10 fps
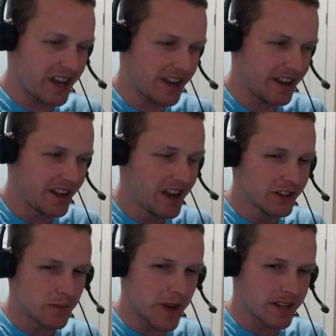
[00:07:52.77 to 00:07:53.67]
it.
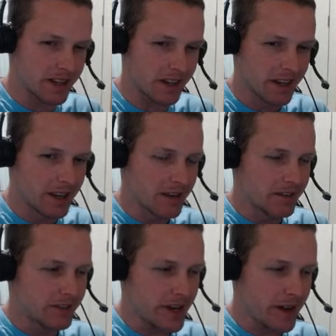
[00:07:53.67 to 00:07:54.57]
Jermaine's like,
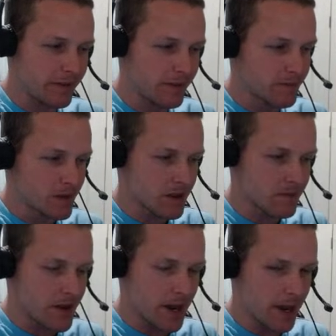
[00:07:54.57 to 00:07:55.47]
Jeff,
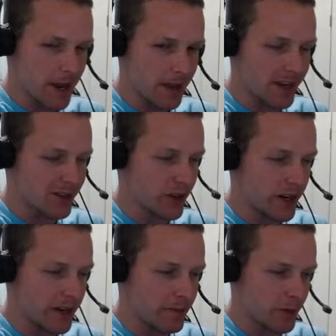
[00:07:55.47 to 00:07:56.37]
man, that tree
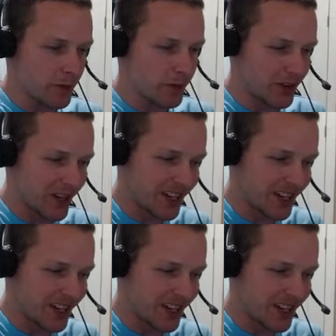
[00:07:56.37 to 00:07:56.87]
didn't move.